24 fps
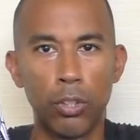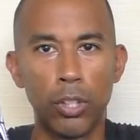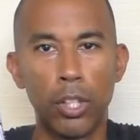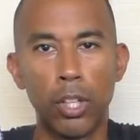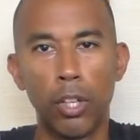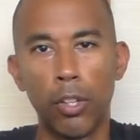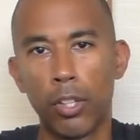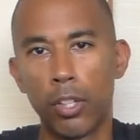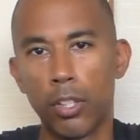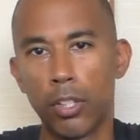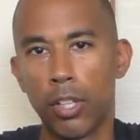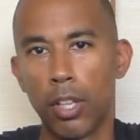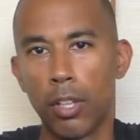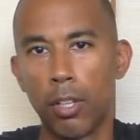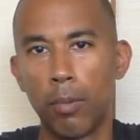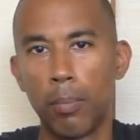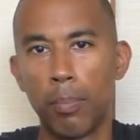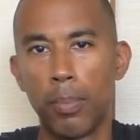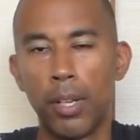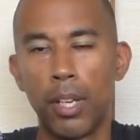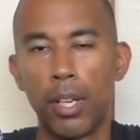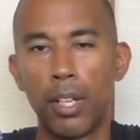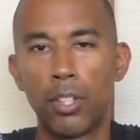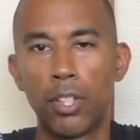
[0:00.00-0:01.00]
You know, there's other
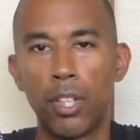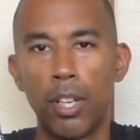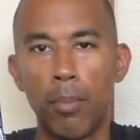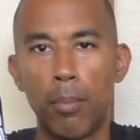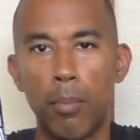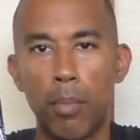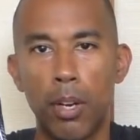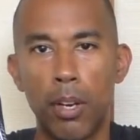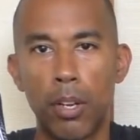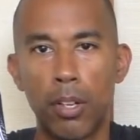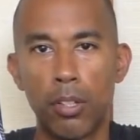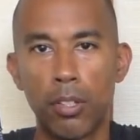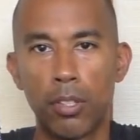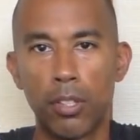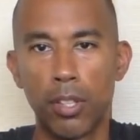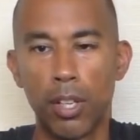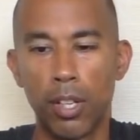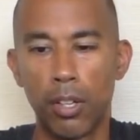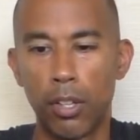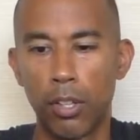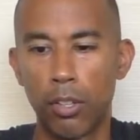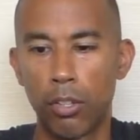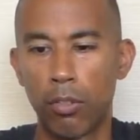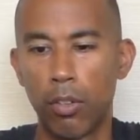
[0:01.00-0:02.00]
BHM models
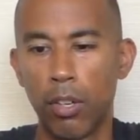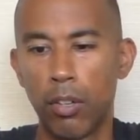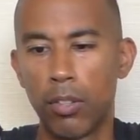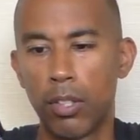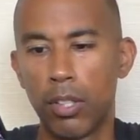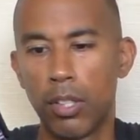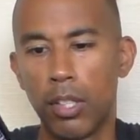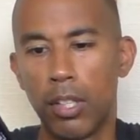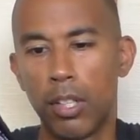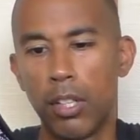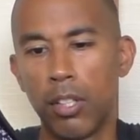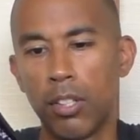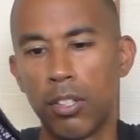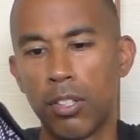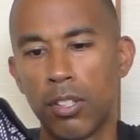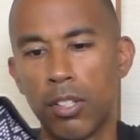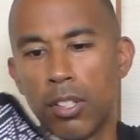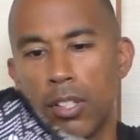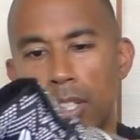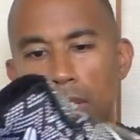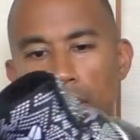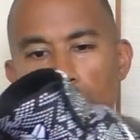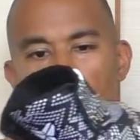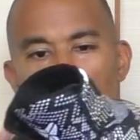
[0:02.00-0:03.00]
throughout the years,
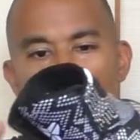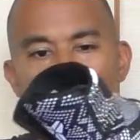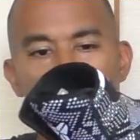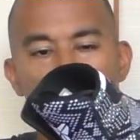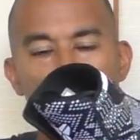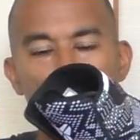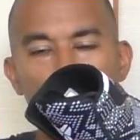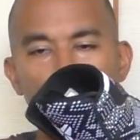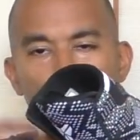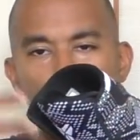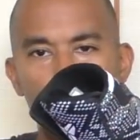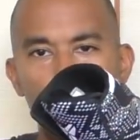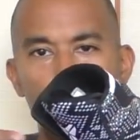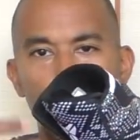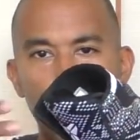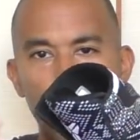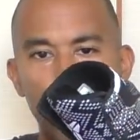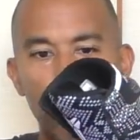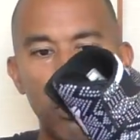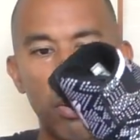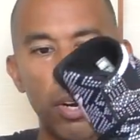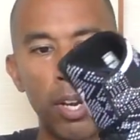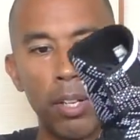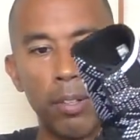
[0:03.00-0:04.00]
and they
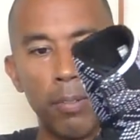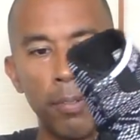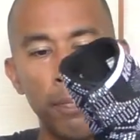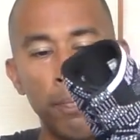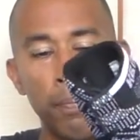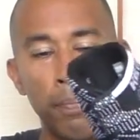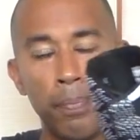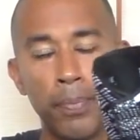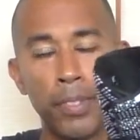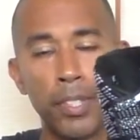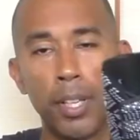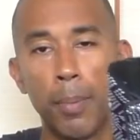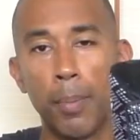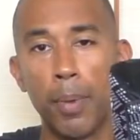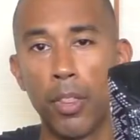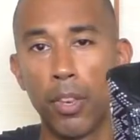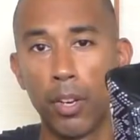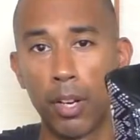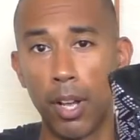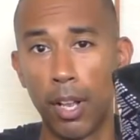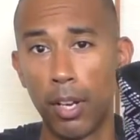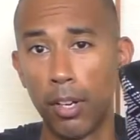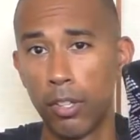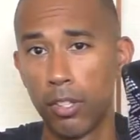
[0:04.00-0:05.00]
incorporate some
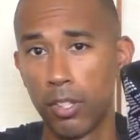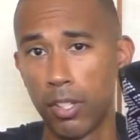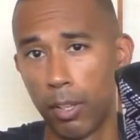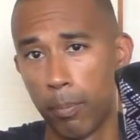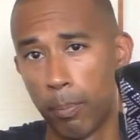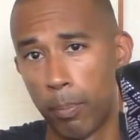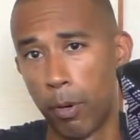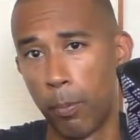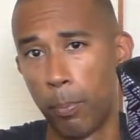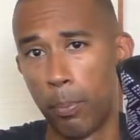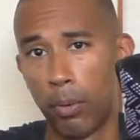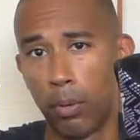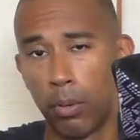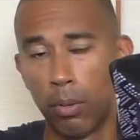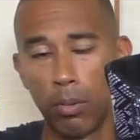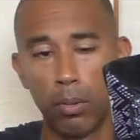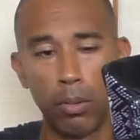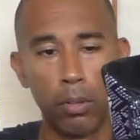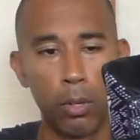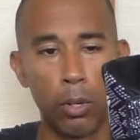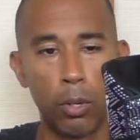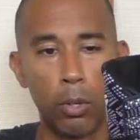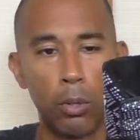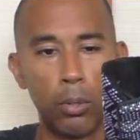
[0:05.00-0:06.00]
other colors like
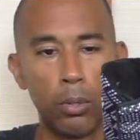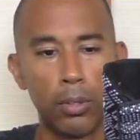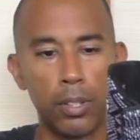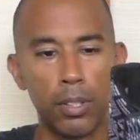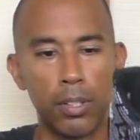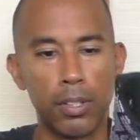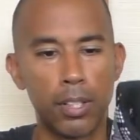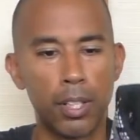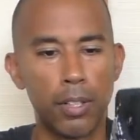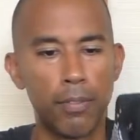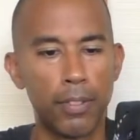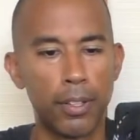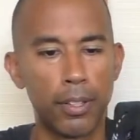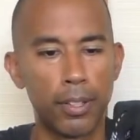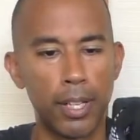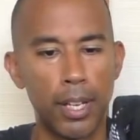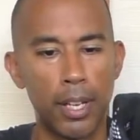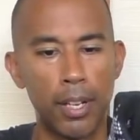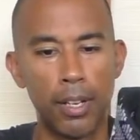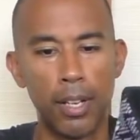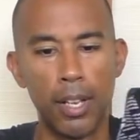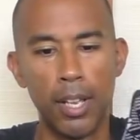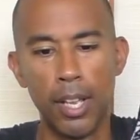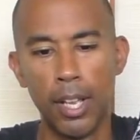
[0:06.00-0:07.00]
purple, gold, and stuff like
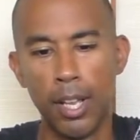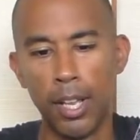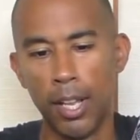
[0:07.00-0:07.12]
that.